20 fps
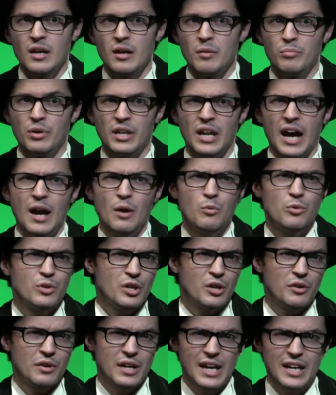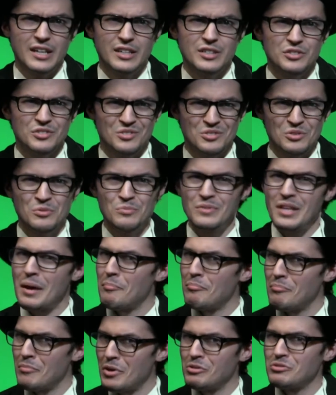But I will go ahead and assume that
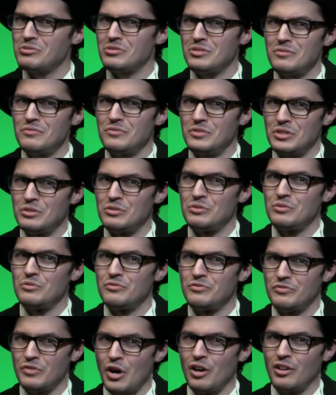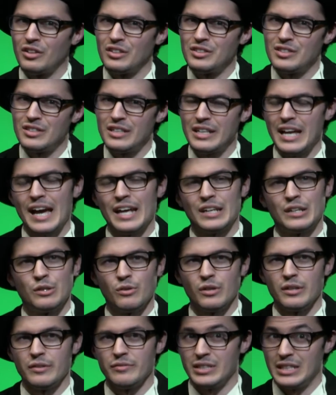most of you fall into the
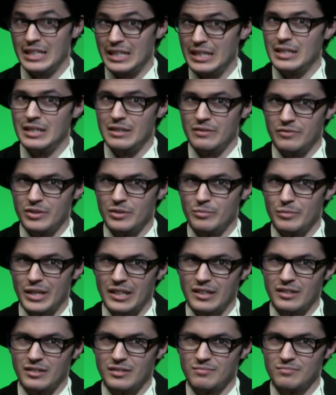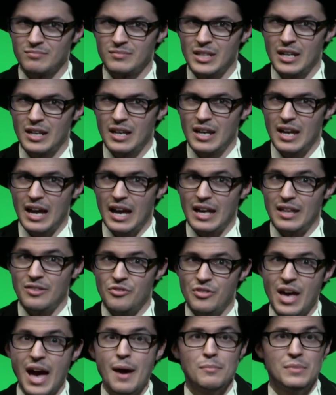category of an indie filmmaker. And
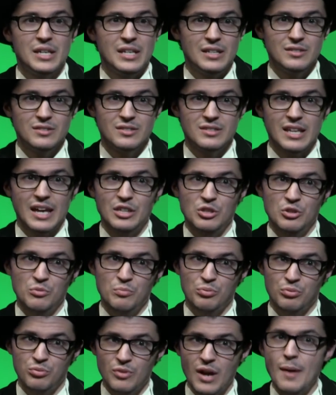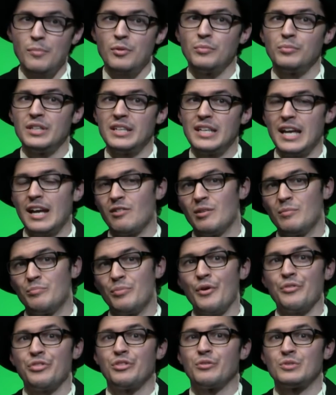that means that you probably carry
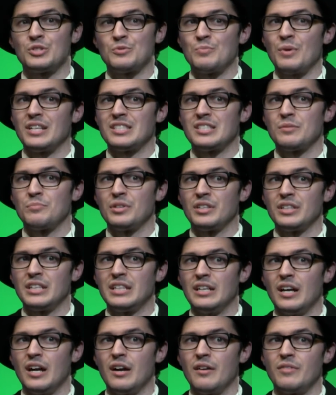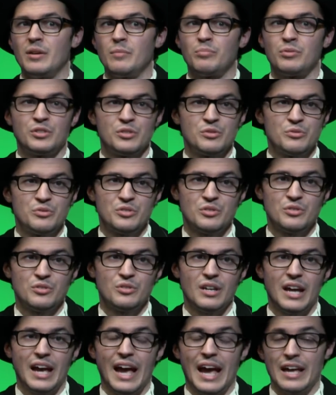both the responsibility of a producer
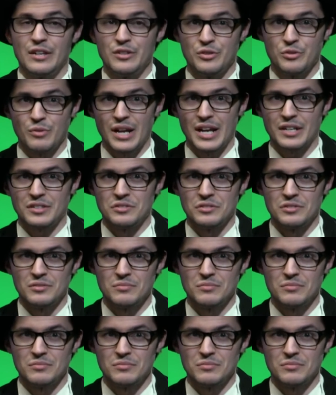and director.